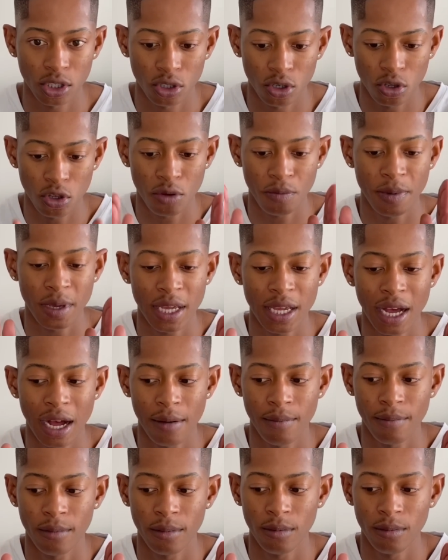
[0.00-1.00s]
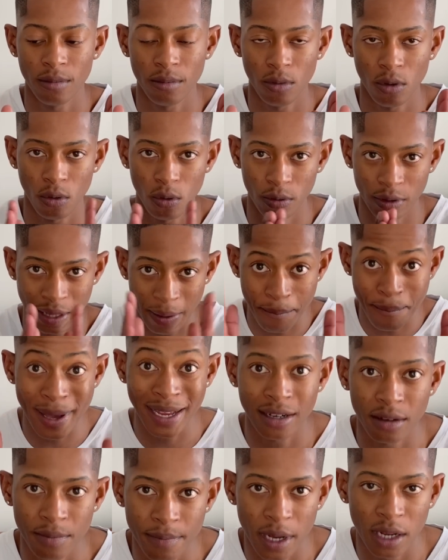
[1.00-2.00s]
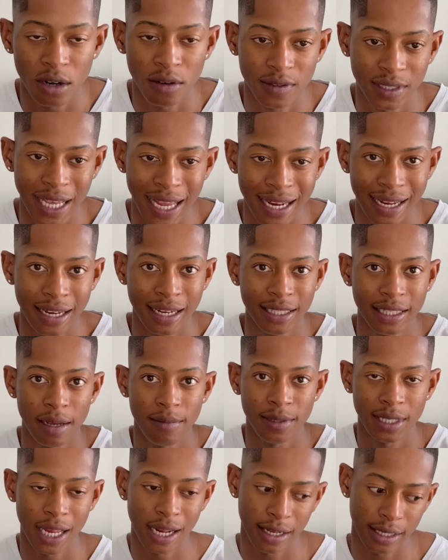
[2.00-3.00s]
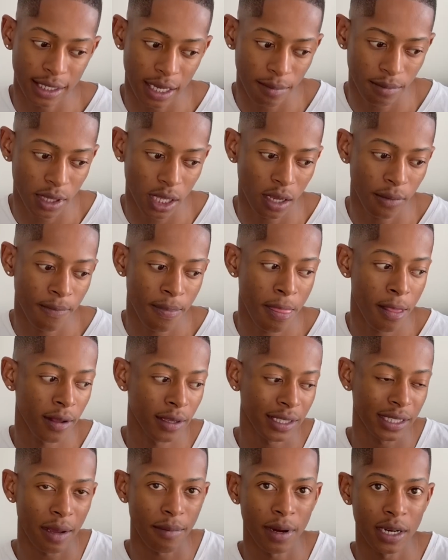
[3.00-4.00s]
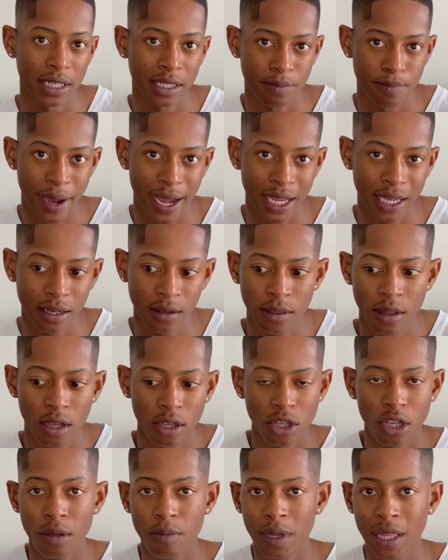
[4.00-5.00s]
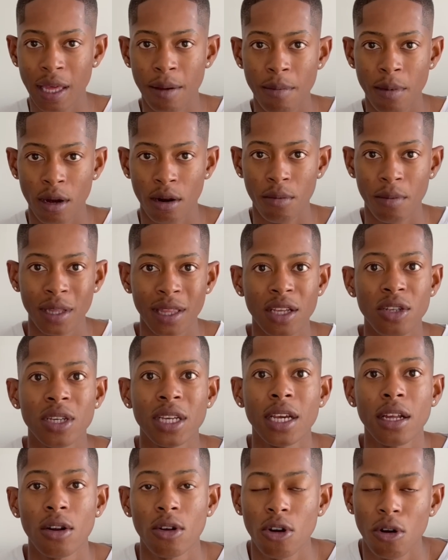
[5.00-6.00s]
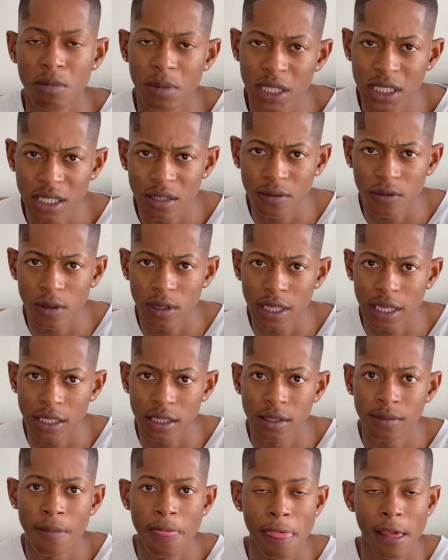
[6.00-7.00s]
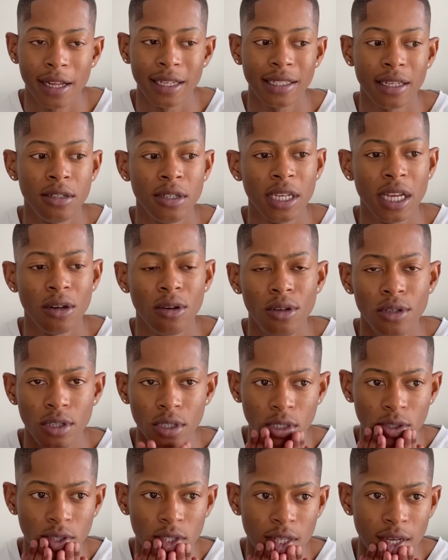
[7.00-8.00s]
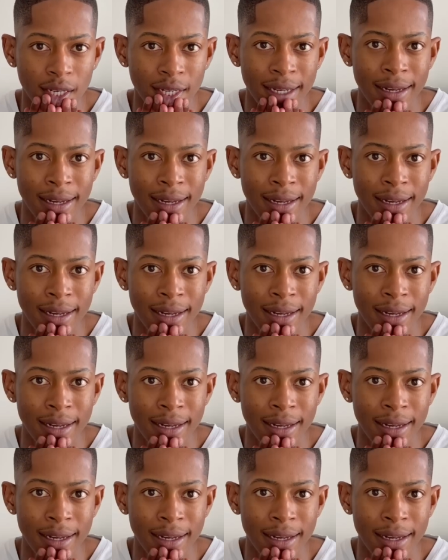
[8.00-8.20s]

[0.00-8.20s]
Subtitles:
You be the middleman of selling. Let's say I'm selling something, someone is buying, you be the middleman, then you get a commission for that. And so you can also do that.